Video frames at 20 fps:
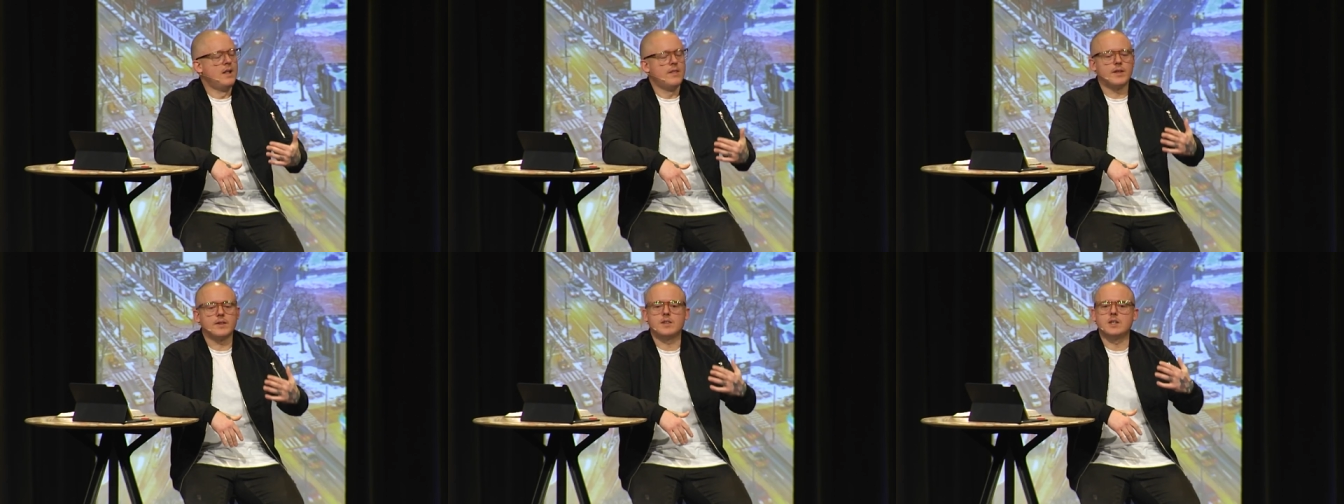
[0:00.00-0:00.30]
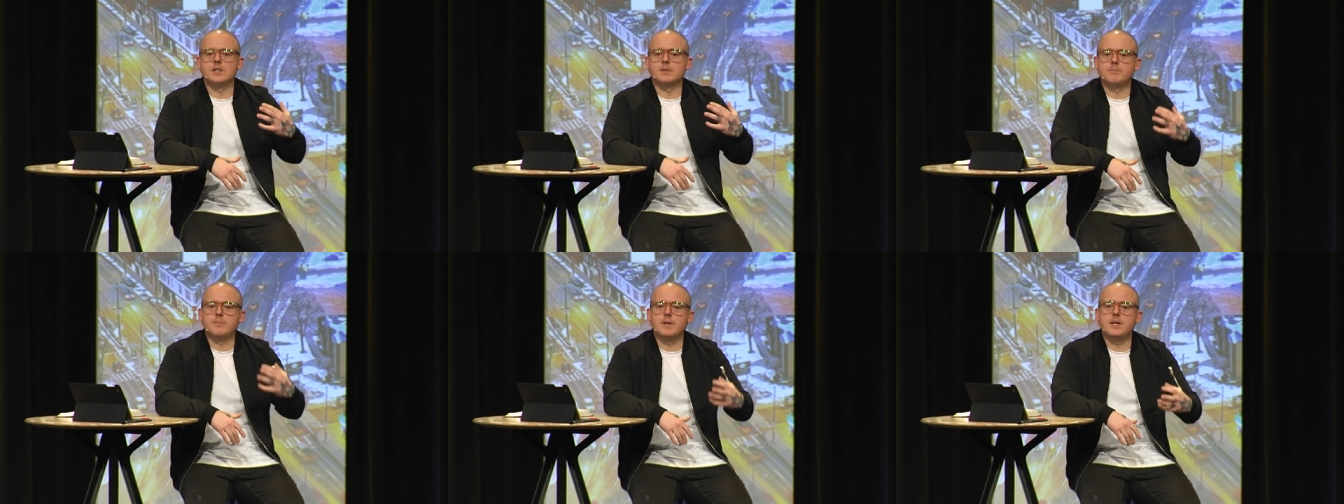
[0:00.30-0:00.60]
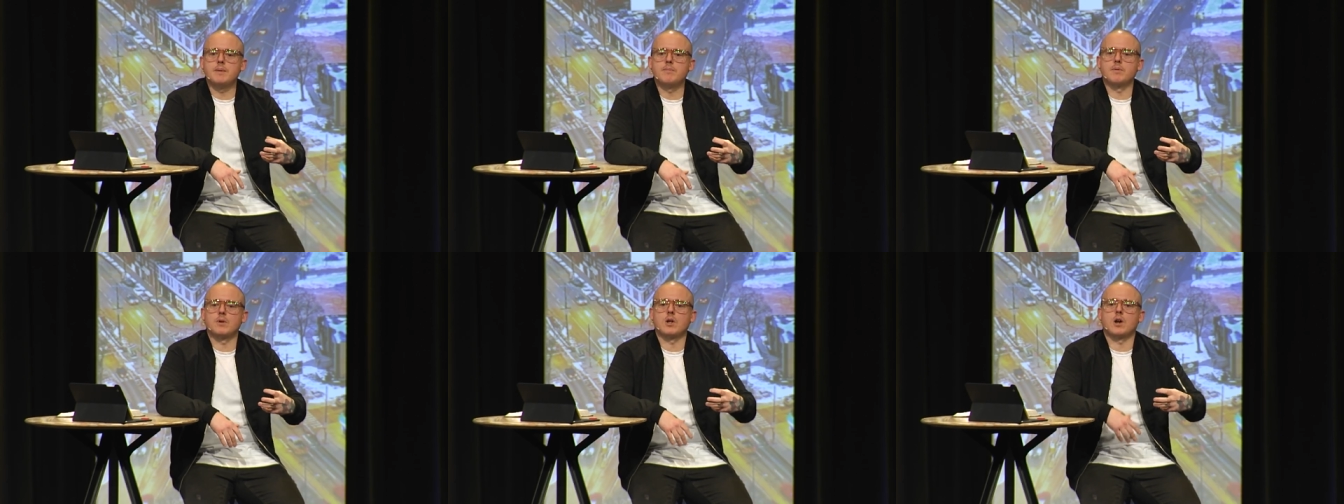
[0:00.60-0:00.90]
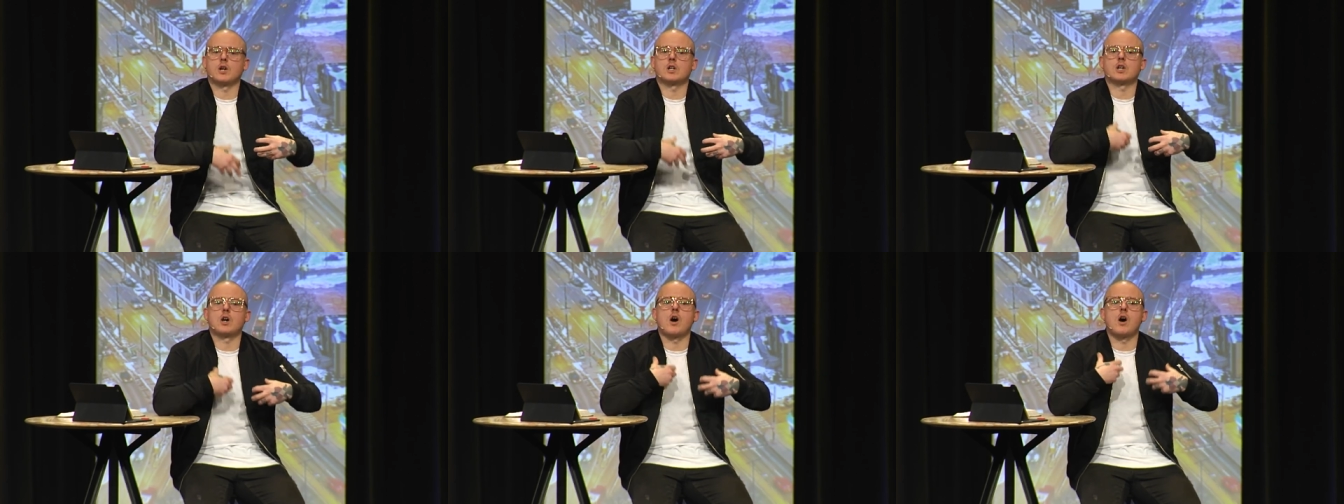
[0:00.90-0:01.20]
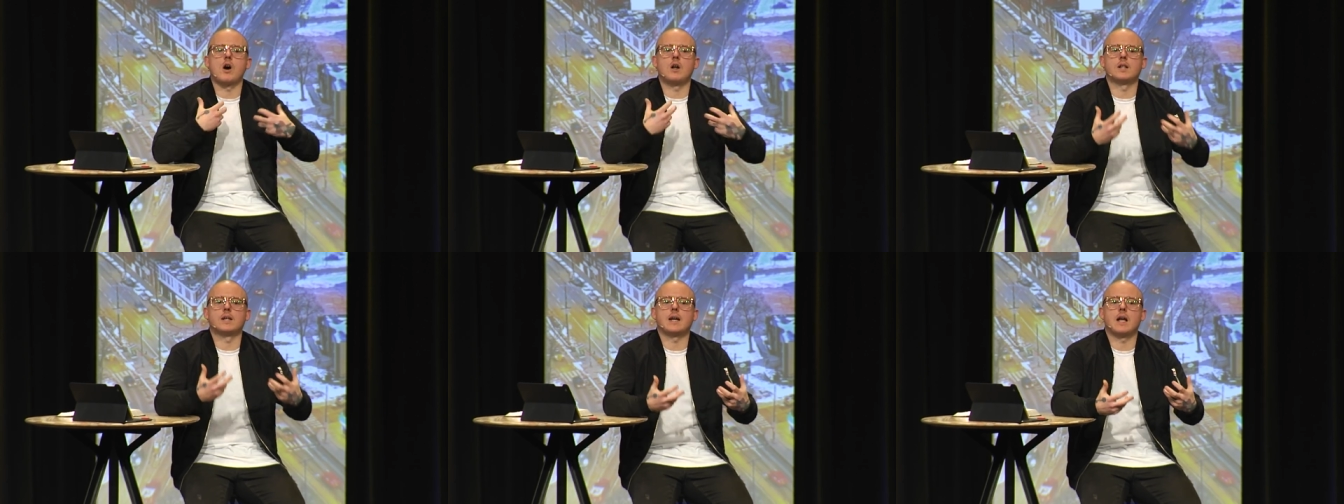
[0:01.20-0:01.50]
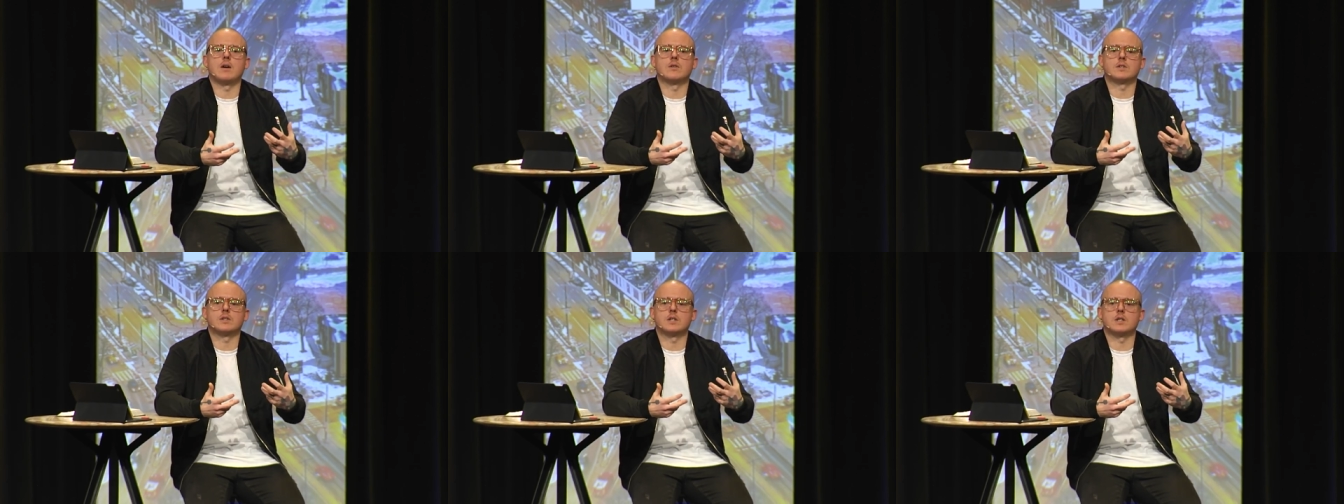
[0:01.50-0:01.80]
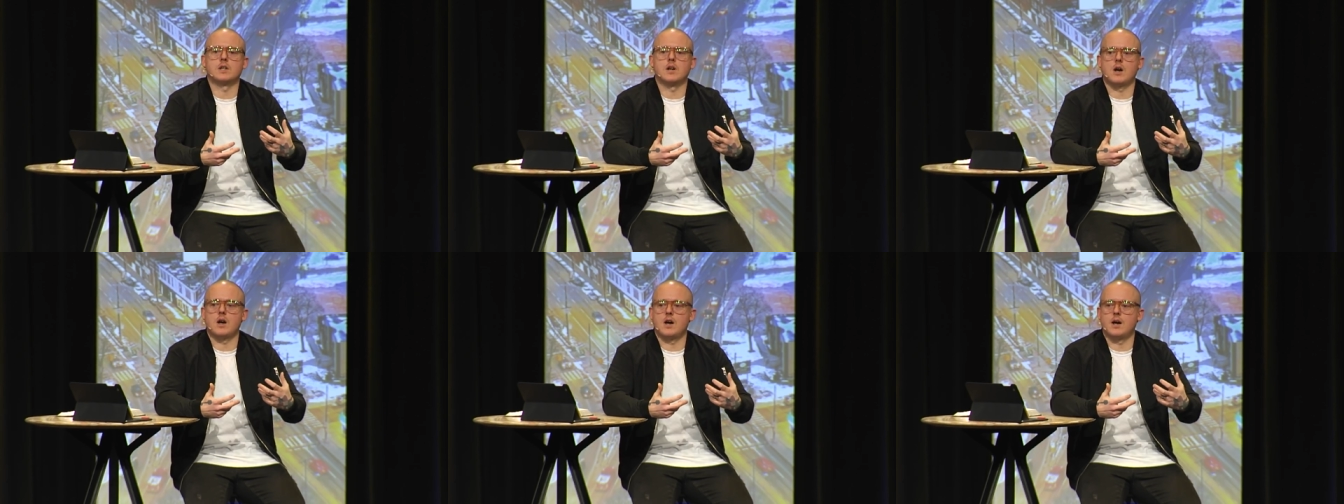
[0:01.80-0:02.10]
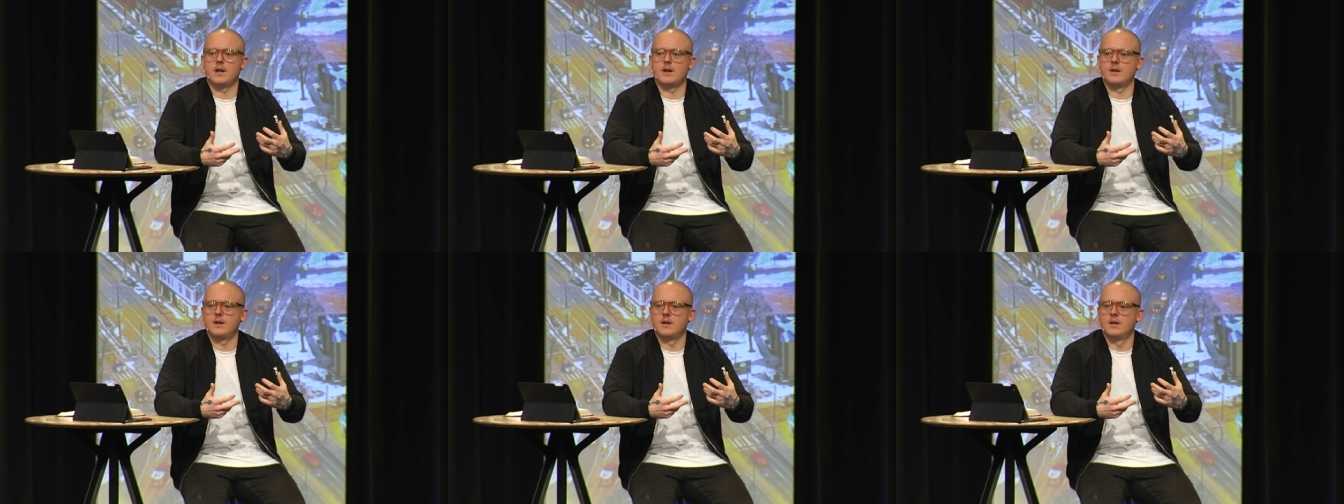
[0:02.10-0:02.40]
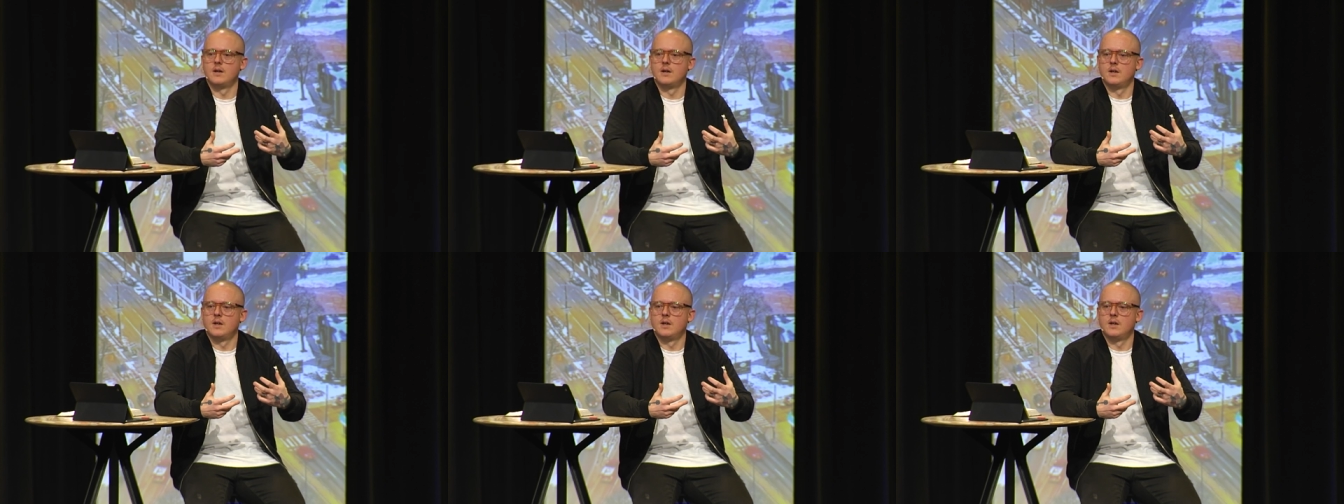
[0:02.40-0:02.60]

that these people are calling out to God,